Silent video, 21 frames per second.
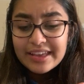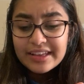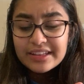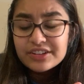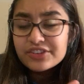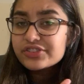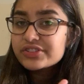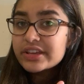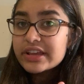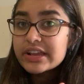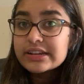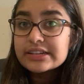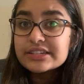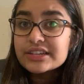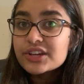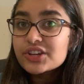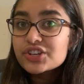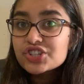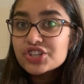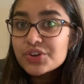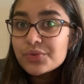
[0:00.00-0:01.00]
Just like
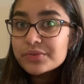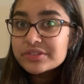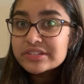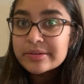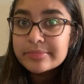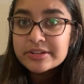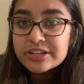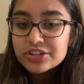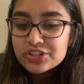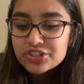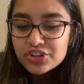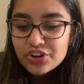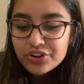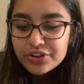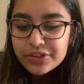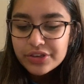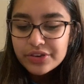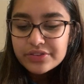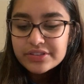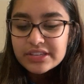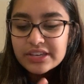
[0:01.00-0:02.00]
diction, what type of diction are
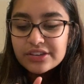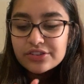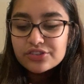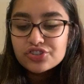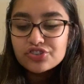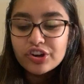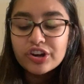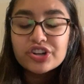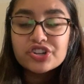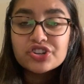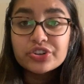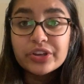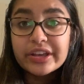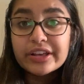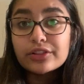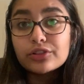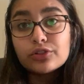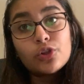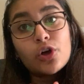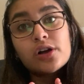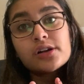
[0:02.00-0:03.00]
you using? Structure,
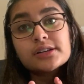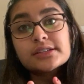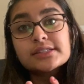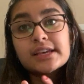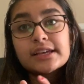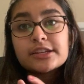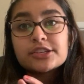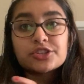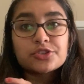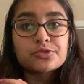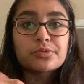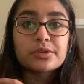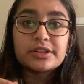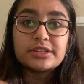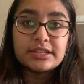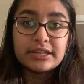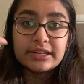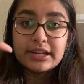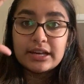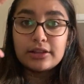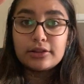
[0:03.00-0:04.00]
like long sentences where you
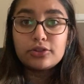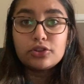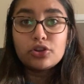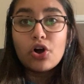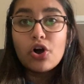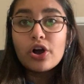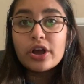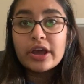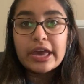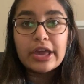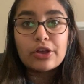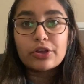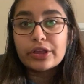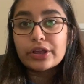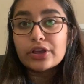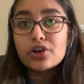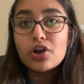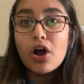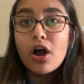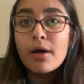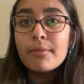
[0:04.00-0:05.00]
to like elongate or like
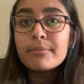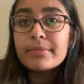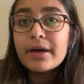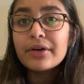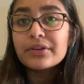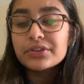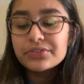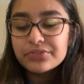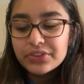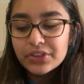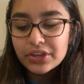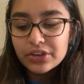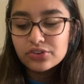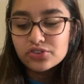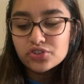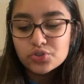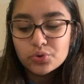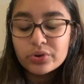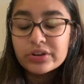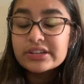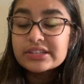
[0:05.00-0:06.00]
compound a feeling, and
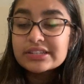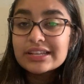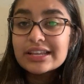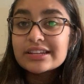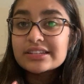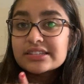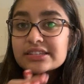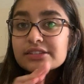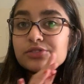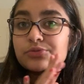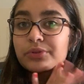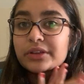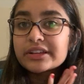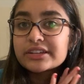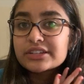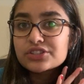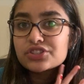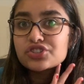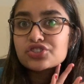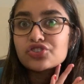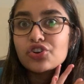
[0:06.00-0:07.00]
shortened sentences where like
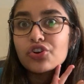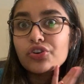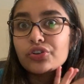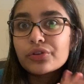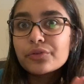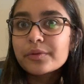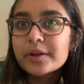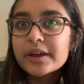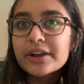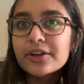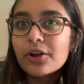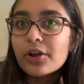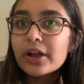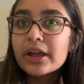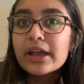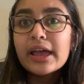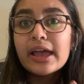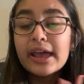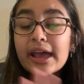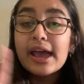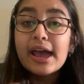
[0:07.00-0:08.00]
to startle a reader.
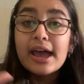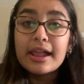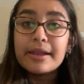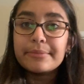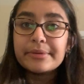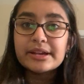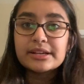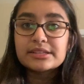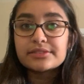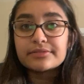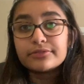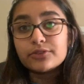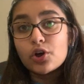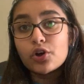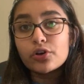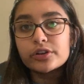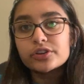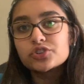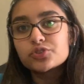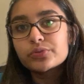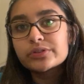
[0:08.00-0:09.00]
And it makes of long
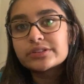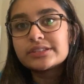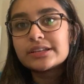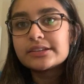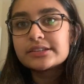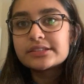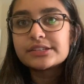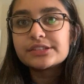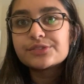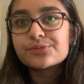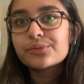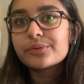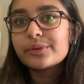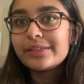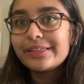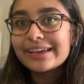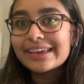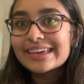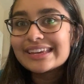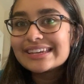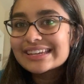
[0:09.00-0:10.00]
and short sentences
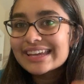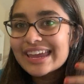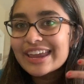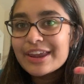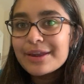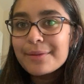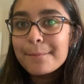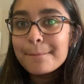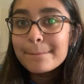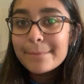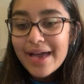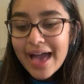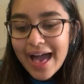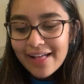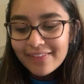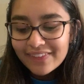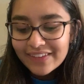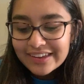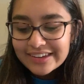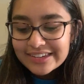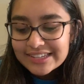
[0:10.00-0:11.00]
like indicated
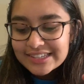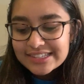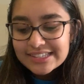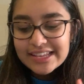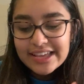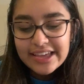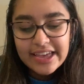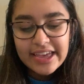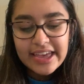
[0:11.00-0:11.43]
balance.